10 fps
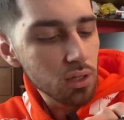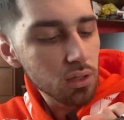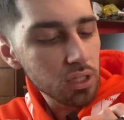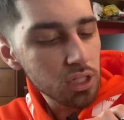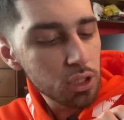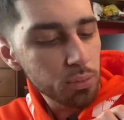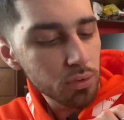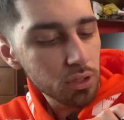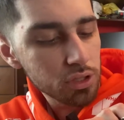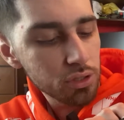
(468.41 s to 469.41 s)
Nike
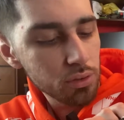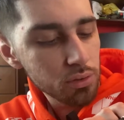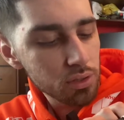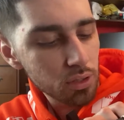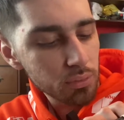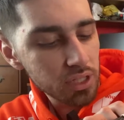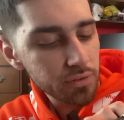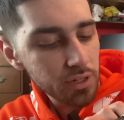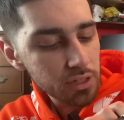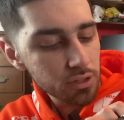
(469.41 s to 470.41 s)
sports shoes are
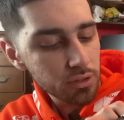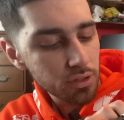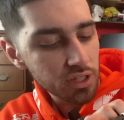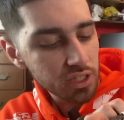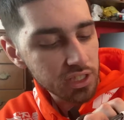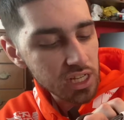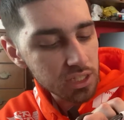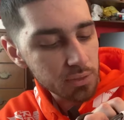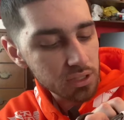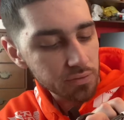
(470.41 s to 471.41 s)
manufactured to the exact
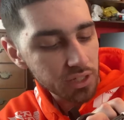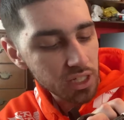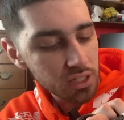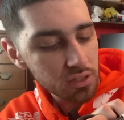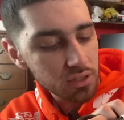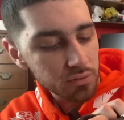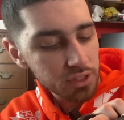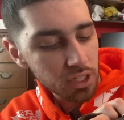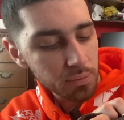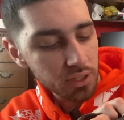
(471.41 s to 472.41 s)
specifications of
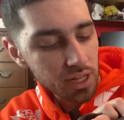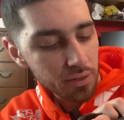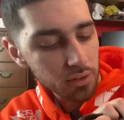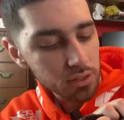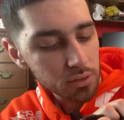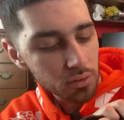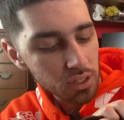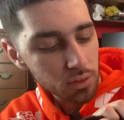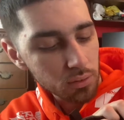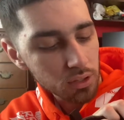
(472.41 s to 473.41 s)
champion athletes
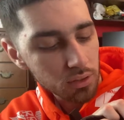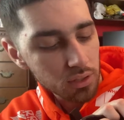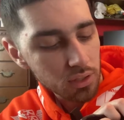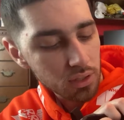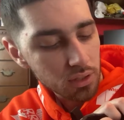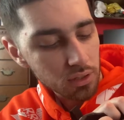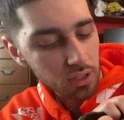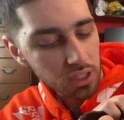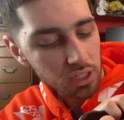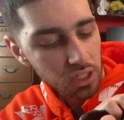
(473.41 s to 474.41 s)
throughout the world. The
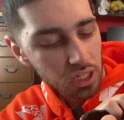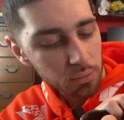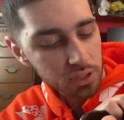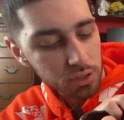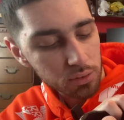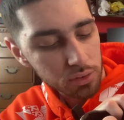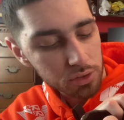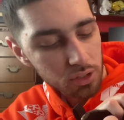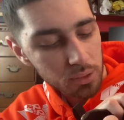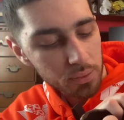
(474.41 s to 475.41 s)
Nike name and swoosh
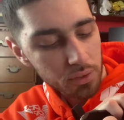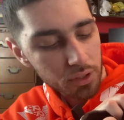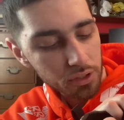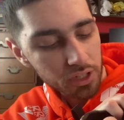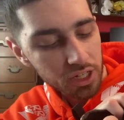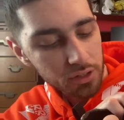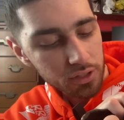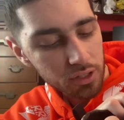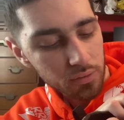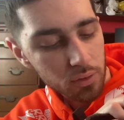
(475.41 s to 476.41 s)
stripe are your
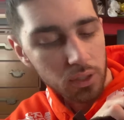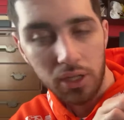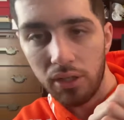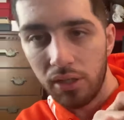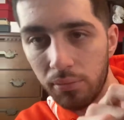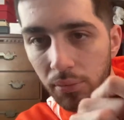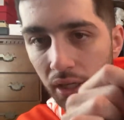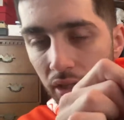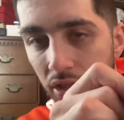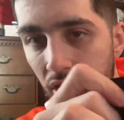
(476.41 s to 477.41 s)
guarantee of quality
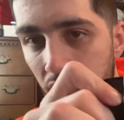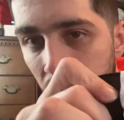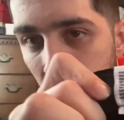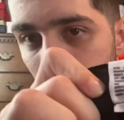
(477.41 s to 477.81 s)
made in China.